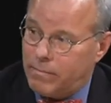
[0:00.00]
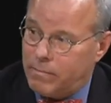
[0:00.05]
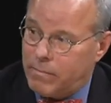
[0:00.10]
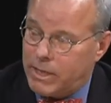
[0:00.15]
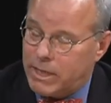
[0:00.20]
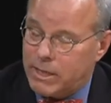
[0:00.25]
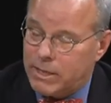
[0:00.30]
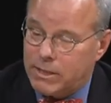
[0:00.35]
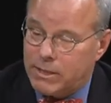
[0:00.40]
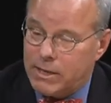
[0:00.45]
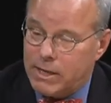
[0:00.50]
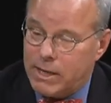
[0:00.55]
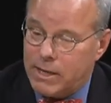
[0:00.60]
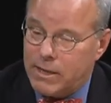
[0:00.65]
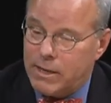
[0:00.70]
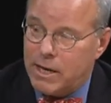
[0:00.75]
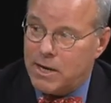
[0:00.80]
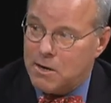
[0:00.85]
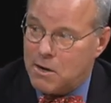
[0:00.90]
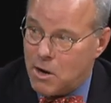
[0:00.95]
because
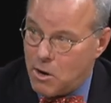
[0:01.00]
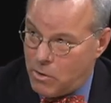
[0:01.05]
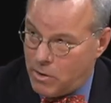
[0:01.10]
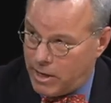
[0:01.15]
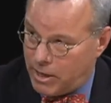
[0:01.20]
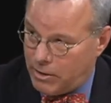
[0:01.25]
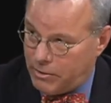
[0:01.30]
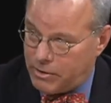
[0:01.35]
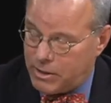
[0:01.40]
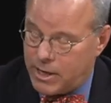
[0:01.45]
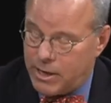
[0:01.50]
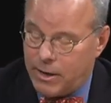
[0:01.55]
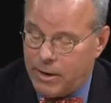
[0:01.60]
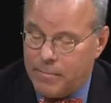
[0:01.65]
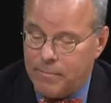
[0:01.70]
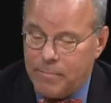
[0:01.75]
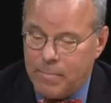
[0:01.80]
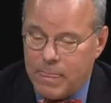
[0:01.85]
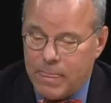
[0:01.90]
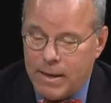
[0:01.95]
they know healthcare.